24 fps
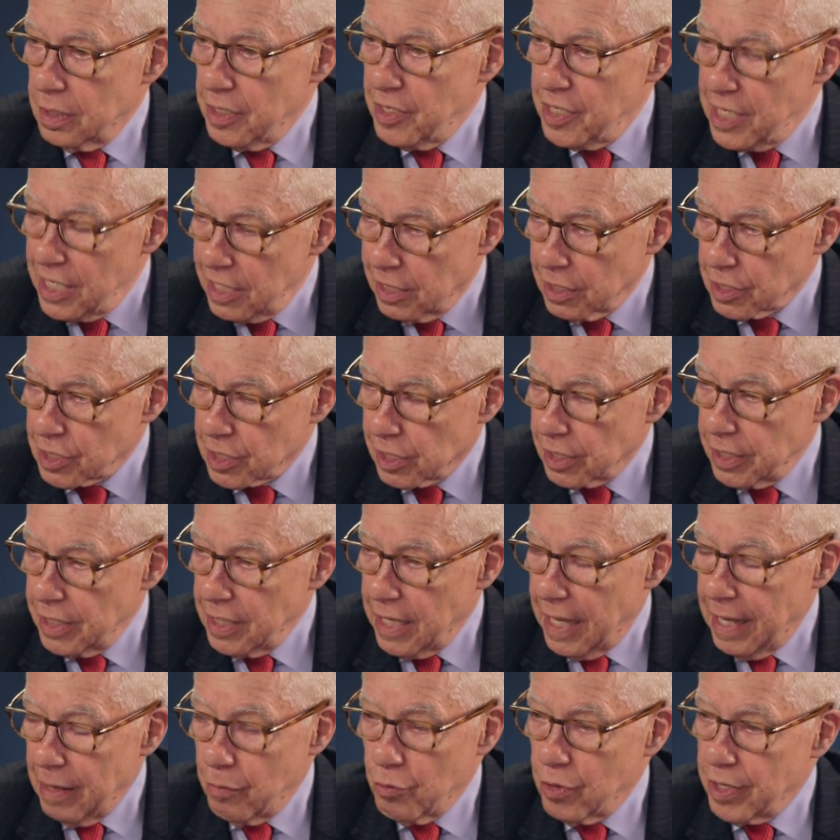
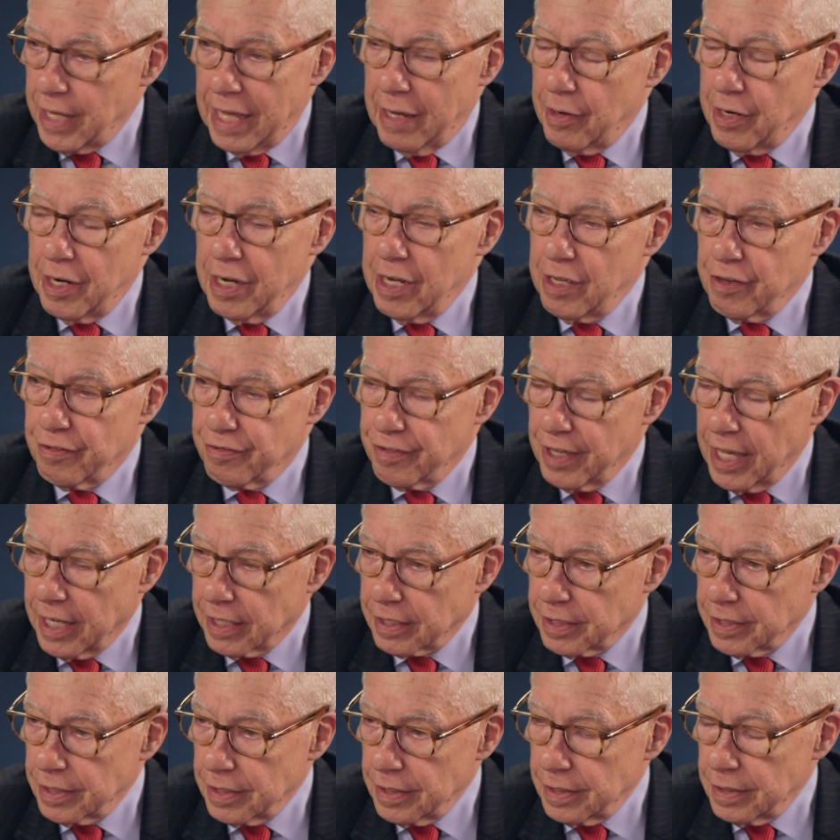needlessly and without any
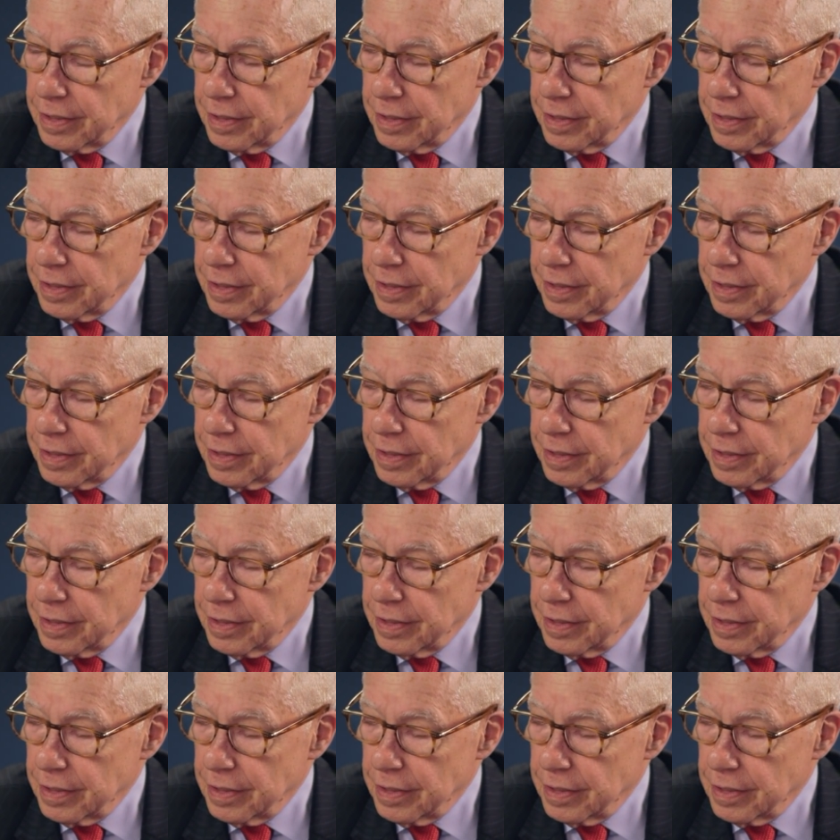effect.